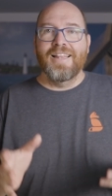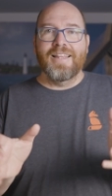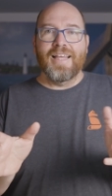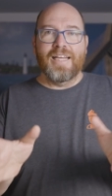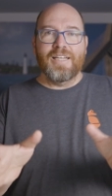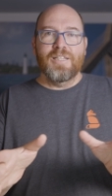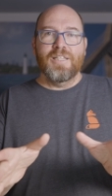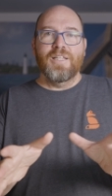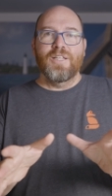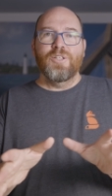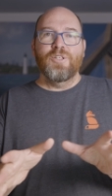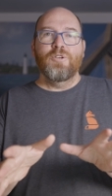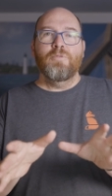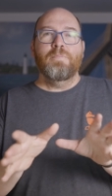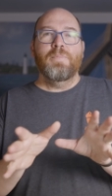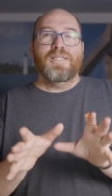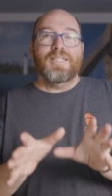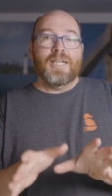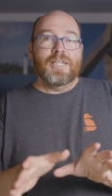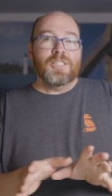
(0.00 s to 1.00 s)
then you
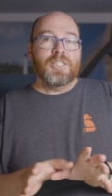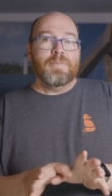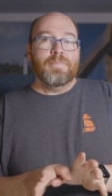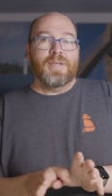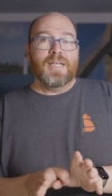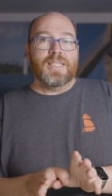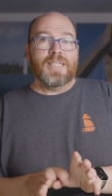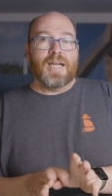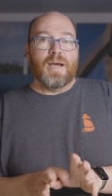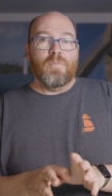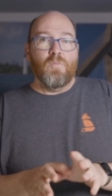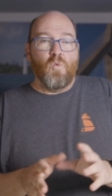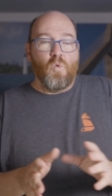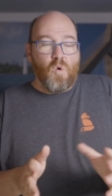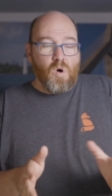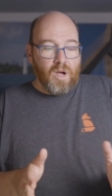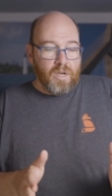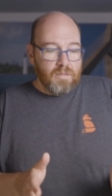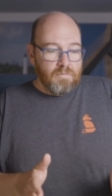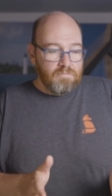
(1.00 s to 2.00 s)
potentially mess up
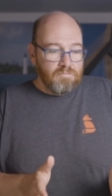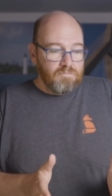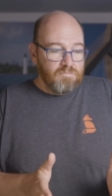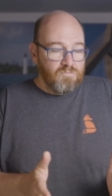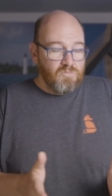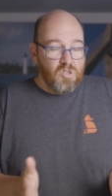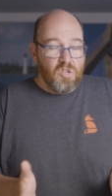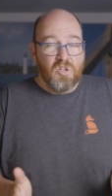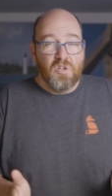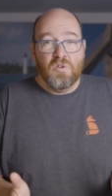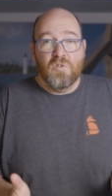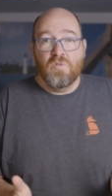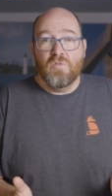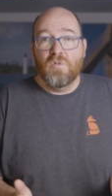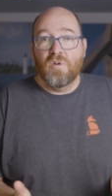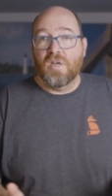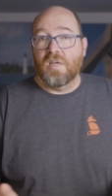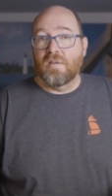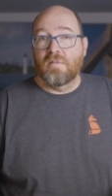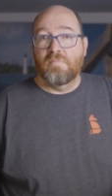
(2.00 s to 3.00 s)
one, two,
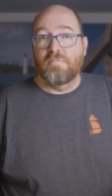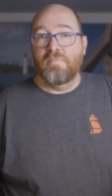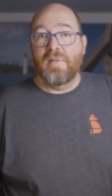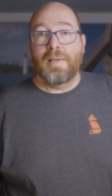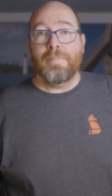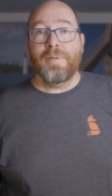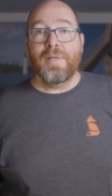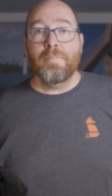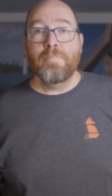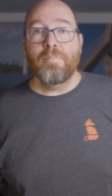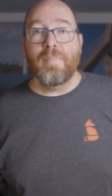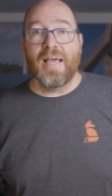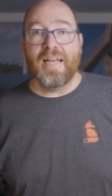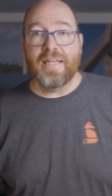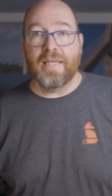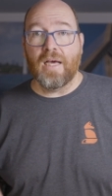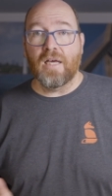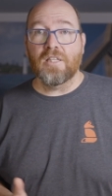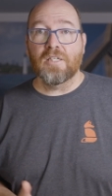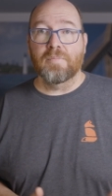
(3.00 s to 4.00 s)
or maybe
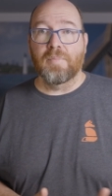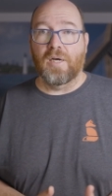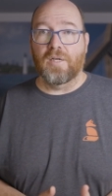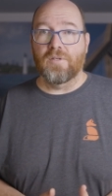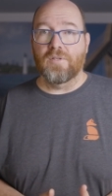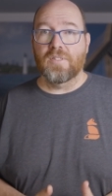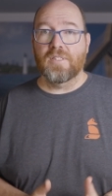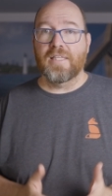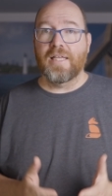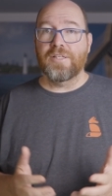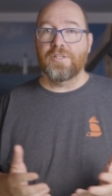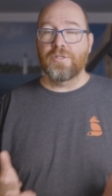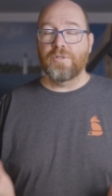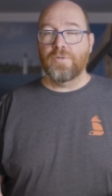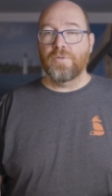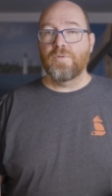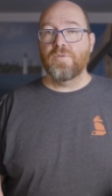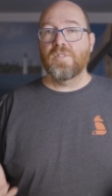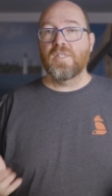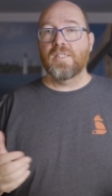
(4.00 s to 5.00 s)
many other models that
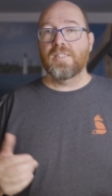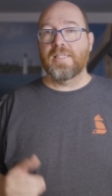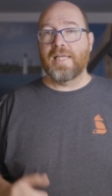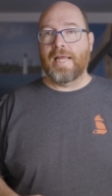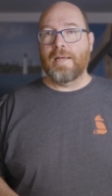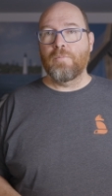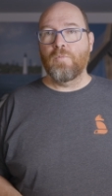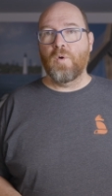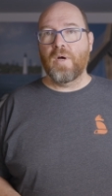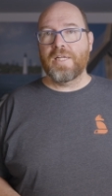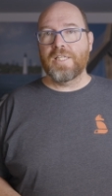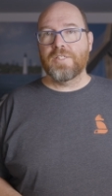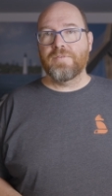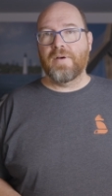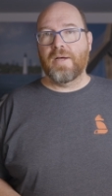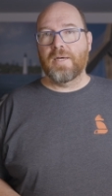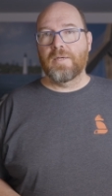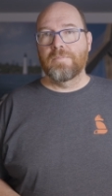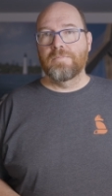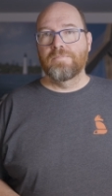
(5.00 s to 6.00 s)
use the same weights
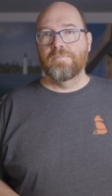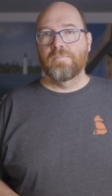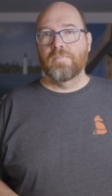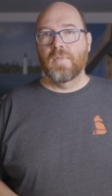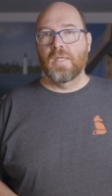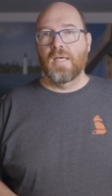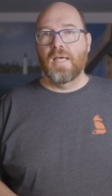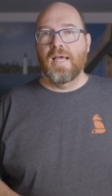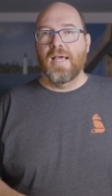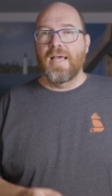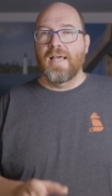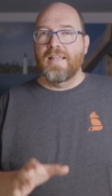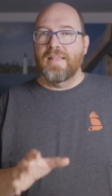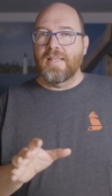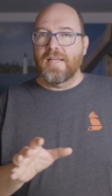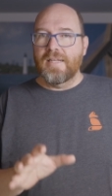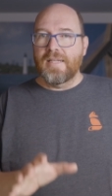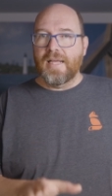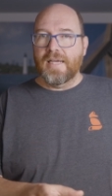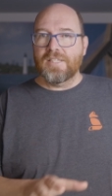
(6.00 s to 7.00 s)
file.
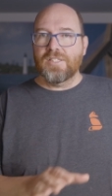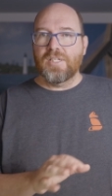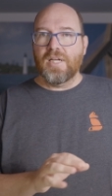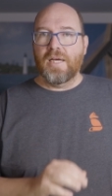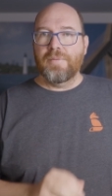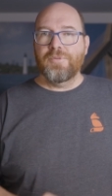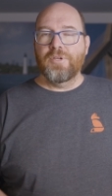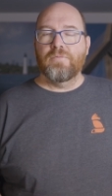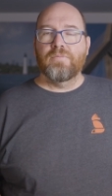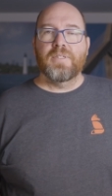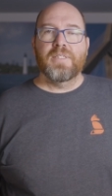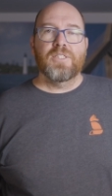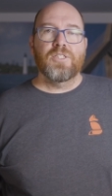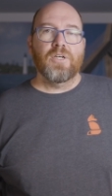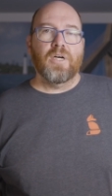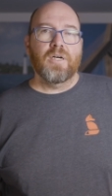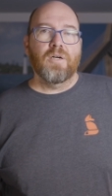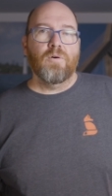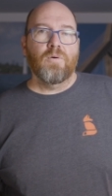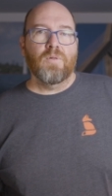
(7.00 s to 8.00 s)
The next time you
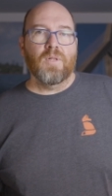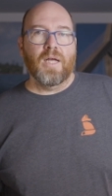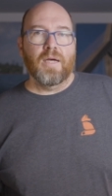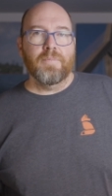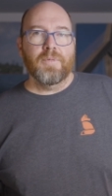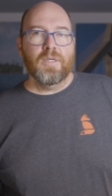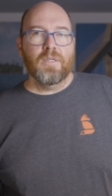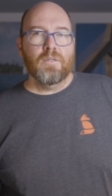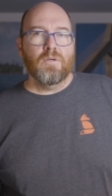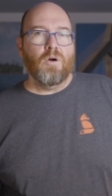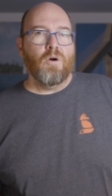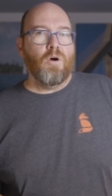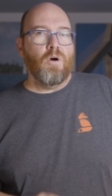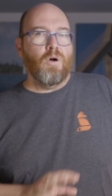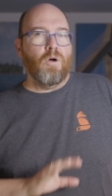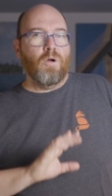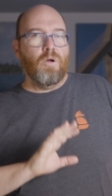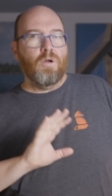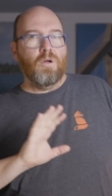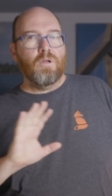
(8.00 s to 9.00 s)
restart Ollama,
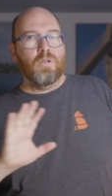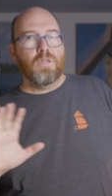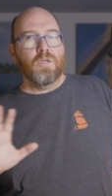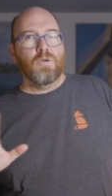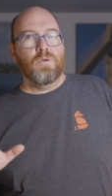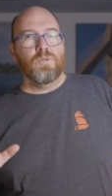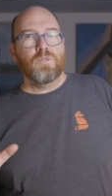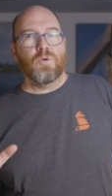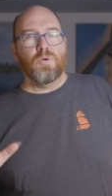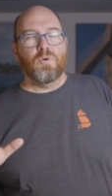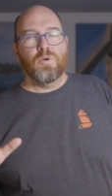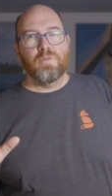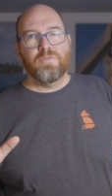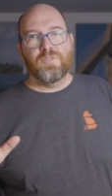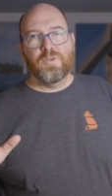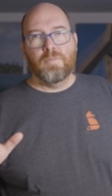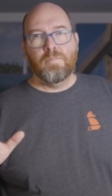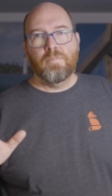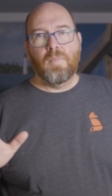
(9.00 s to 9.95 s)
all those orphan